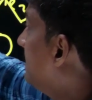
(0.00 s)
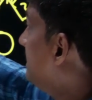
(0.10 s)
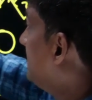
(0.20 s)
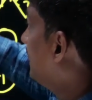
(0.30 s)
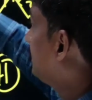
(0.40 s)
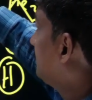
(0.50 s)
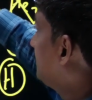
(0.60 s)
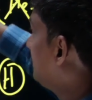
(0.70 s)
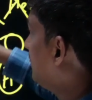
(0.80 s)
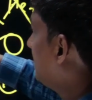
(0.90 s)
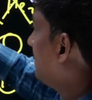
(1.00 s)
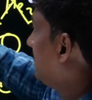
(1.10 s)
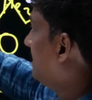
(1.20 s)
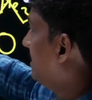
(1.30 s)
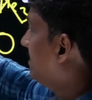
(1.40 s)

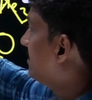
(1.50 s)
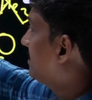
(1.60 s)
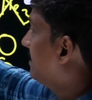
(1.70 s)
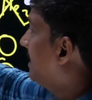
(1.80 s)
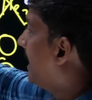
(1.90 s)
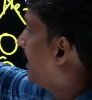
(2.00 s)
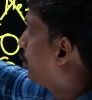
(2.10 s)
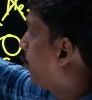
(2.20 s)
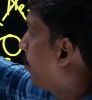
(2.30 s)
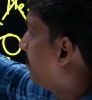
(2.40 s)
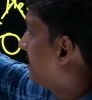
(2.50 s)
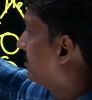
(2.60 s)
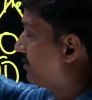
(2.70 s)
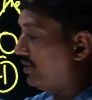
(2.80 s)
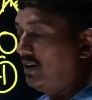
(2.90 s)
He is atomic
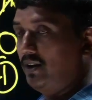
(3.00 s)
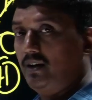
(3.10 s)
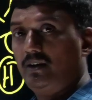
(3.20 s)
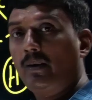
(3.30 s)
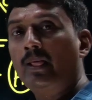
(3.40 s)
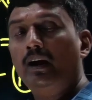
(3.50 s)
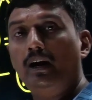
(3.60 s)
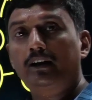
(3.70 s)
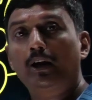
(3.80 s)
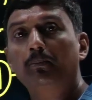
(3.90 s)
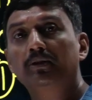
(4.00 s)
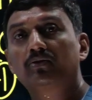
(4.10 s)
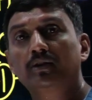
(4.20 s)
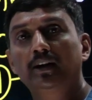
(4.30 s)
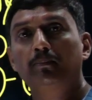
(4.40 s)
state. Atomic
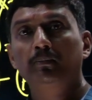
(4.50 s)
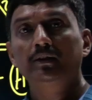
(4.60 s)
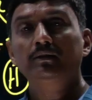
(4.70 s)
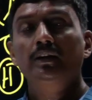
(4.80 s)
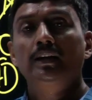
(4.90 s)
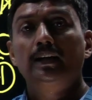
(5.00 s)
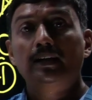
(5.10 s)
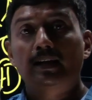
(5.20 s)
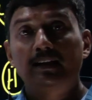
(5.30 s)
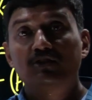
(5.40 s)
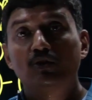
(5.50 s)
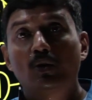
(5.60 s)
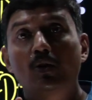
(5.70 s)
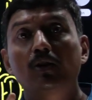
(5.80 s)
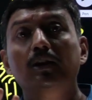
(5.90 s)
state means it has
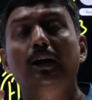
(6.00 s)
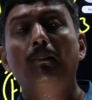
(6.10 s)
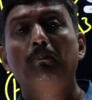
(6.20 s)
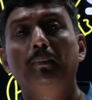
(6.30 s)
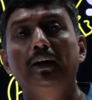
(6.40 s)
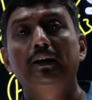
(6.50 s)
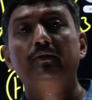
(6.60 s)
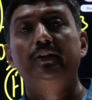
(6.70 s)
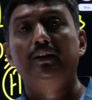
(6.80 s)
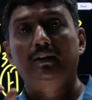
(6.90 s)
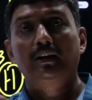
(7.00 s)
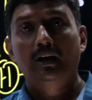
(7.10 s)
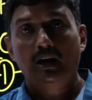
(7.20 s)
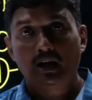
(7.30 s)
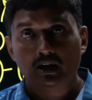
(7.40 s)
not combined with
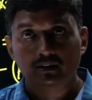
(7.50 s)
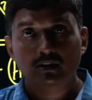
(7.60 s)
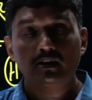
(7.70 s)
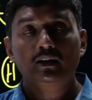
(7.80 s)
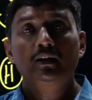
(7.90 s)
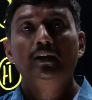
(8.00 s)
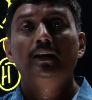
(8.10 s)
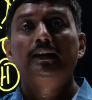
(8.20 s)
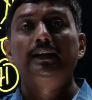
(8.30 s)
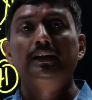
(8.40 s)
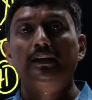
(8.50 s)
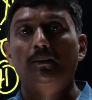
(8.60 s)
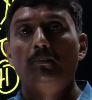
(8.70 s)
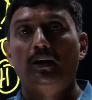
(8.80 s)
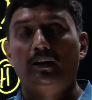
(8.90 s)
other
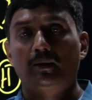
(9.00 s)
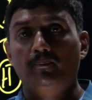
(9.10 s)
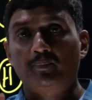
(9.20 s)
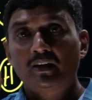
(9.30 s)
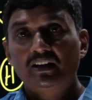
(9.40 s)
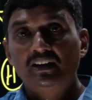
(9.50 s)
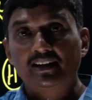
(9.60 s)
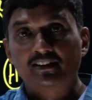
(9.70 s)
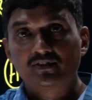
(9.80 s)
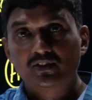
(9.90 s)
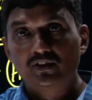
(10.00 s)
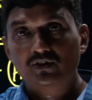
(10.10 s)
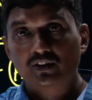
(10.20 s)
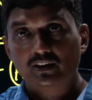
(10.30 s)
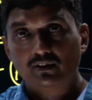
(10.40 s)
helium atom. It
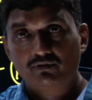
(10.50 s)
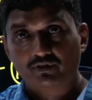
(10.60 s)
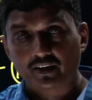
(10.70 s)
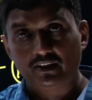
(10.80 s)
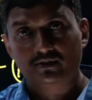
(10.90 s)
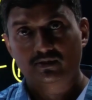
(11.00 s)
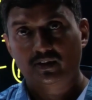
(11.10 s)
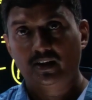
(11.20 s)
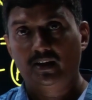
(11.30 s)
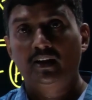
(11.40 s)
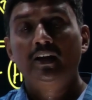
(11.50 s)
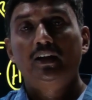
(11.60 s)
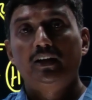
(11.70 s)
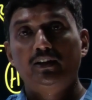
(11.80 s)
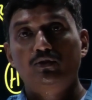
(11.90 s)
exists in the free state.
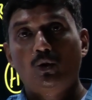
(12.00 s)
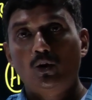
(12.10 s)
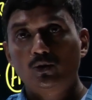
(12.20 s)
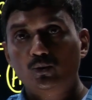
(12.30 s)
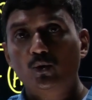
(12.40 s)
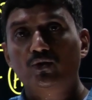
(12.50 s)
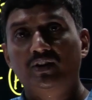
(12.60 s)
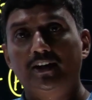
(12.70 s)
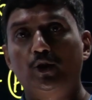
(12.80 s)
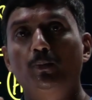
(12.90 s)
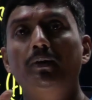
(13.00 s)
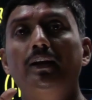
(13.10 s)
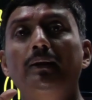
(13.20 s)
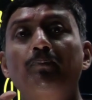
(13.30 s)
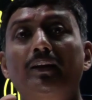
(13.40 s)
It is also said to
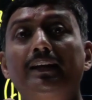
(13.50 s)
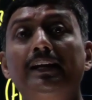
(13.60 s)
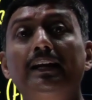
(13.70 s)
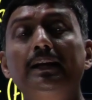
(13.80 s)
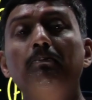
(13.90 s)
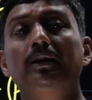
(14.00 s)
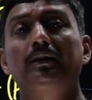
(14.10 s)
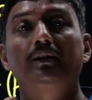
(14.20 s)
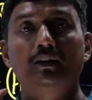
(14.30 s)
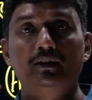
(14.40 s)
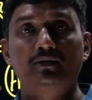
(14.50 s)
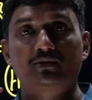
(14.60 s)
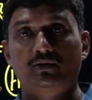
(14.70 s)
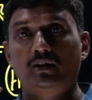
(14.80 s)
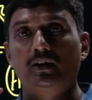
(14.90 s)
be elemental
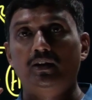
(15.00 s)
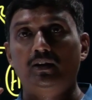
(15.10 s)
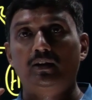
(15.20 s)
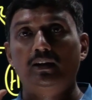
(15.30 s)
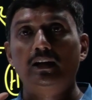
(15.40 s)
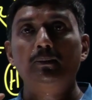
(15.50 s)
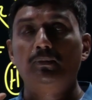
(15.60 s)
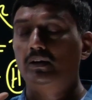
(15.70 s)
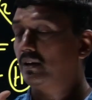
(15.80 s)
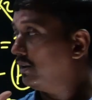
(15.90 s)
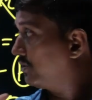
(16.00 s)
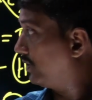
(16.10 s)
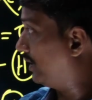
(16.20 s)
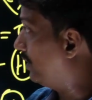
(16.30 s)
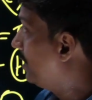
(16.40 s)
state. Elemental
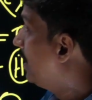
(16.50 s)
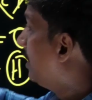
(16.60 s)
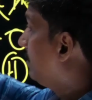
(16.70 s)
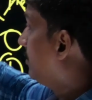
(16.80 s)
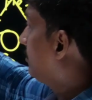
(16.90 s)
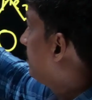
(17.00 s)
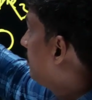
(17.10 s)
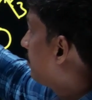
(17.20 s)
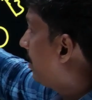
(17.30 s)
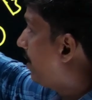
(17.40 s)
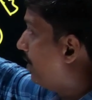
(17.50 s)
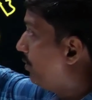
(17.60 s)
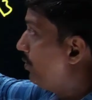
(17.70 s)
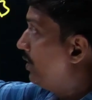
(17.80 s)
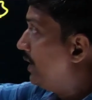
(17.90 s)
state. This is
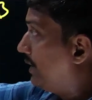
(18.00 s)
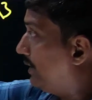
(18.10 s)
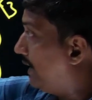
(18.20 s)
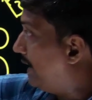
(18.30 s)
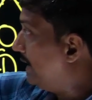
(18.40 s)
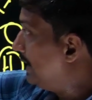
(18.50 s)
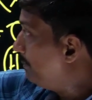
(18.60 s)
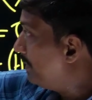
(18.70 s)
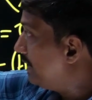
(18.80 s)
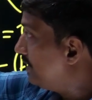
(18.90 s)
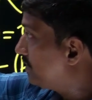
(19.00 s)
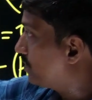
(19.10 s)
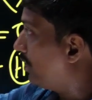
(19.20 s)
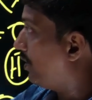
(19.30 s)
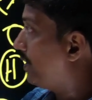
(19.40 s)
how the elements
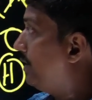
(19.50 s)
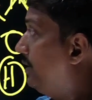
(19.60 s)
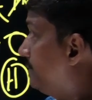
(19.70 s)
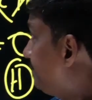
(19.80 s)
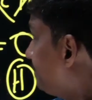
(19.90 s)
are